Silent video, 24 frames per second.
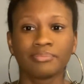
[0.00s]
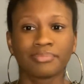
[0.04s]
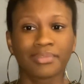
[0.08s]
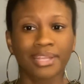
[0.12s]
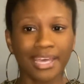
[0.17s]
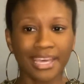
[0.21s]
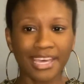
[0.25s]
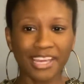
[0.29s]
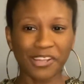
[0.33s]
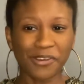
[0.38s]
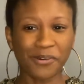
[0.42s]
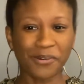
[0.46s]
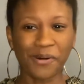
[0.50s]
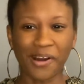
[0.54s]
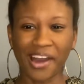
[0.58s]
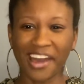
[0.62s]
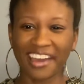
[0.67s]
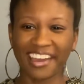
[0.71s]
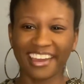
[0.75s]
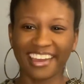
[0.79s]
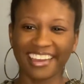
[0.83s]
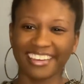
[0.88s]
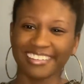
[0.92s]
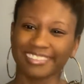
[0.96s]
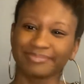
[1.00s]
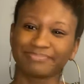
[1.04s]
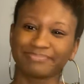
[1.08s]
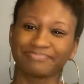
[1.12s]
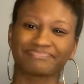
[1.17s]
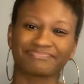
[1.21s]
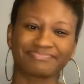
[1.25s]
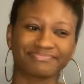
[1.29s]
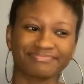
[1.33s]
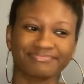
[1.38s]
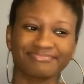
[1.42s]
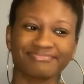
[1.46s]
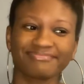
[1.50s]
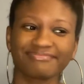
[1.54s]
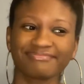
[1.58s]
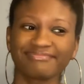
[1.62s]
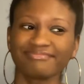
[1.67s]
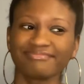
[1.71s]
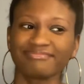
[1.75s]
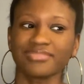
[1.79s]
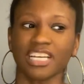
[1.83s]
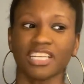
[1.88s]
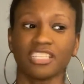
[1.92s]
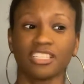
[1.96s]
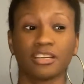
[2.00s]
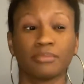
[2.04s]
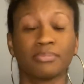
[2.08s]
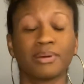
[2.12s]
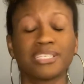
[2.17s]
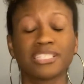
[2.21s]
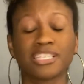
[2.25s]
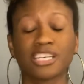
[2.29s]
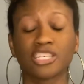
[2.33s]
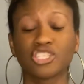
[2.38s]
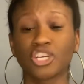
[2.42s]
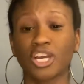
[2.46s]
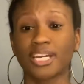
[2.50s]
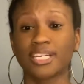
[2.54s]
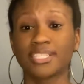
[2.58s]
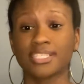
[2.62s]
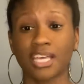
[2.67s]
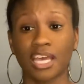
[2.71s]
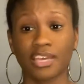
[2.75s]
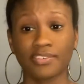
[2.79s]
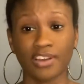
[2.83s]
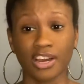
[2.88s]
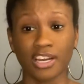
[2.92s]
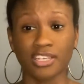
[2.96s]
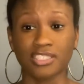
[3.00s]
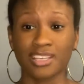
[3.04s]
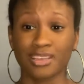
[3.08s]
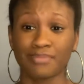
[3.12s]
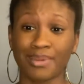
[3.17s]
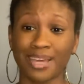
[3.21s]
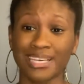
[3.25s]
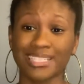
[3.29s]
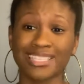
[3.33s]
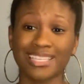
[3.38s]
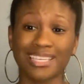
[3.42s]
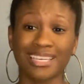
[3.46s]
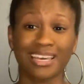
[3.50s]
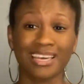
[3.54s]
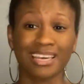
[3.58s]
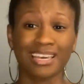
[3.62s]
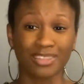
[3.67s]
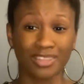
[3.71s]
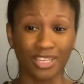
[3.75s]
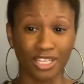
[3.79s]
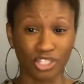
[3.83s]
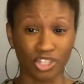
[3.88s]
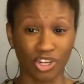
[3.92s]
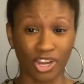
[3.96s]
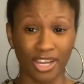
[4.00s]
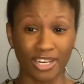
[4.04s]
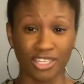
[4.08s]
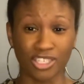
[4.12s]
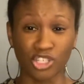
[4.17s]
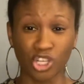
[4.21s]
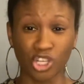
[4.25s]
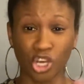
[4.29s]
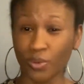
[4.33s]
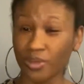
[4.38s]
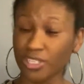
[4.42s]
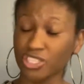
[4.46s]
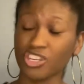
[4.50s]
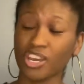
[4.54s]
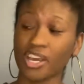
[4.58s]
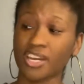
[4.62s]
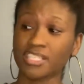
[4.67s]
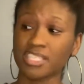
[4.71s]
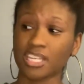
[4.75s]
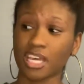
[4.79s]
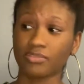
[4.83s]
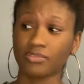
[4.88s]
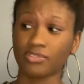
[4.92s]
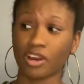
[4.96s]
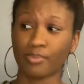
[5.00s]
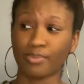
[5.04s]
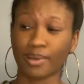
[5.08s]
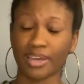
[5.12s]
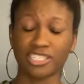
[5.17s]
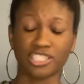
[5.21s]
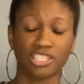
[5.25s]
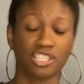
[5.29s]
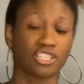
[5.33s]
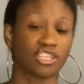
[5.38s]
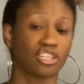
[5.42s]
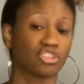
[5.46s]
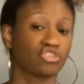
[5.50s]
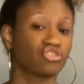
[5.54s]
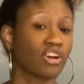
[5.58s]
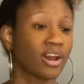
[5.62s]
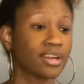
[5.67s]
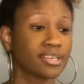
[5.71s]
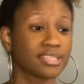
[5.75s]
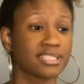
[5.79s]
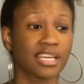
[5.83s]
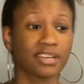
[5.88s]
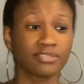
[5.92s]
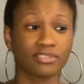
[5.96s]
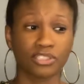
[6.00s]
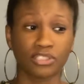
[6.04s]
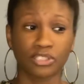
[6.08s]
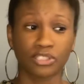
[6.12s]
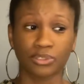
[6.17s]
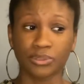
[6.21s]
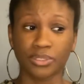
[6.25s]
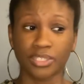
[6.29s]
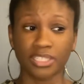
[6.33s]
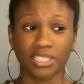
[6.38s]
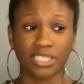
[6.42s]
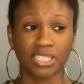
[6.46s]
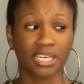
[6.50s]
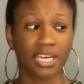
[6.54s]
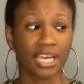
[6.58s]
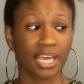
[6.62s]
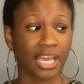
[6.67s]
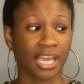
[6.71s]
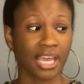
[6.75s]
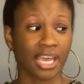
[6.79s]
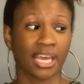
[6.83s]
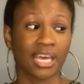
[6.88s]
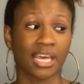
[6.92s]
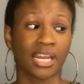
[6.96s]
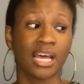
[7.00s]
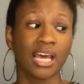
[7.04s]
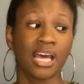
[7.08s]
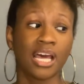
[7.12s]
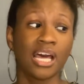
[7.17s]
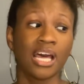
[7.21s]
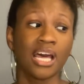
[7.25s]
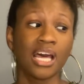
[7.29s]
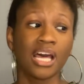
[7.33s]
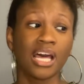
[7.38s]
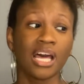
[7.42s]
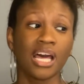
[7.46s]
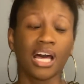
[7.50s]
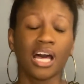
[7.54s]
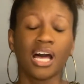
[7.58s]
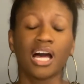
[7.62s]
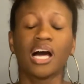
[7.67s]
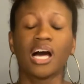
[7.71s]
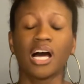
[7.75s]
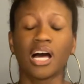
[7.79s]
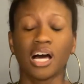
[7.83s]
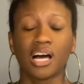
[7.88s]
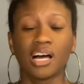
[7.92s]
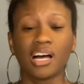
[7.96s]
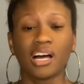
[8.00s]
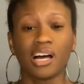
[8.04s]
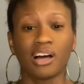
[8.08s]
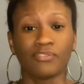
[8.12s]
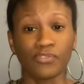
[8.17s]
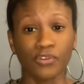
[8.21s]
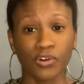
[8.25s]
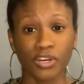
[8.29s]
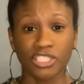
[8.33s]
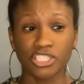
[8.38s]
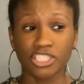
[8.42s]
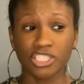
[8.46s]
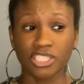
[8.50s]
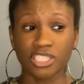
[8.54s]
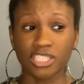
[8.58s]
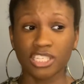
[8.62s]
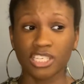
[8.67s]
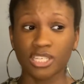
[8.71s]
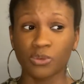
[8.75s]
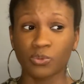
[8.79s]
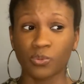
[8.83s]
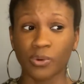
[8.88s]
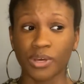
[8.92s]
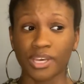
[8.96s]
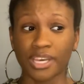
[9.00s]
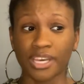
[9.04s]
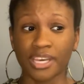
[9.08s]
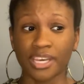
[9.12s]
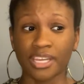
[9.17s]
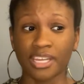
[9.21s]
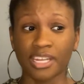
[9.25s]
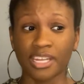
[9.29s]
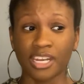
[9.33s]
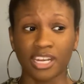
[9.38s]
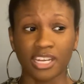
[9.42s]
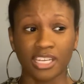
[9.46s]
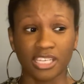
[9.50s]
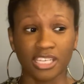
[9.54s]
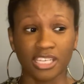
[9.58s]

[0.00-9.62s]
Anyway, they're basically trying to save her. So basically, Joe is trying to save her patient. They're trying to save DeLuca, and unfortunately, when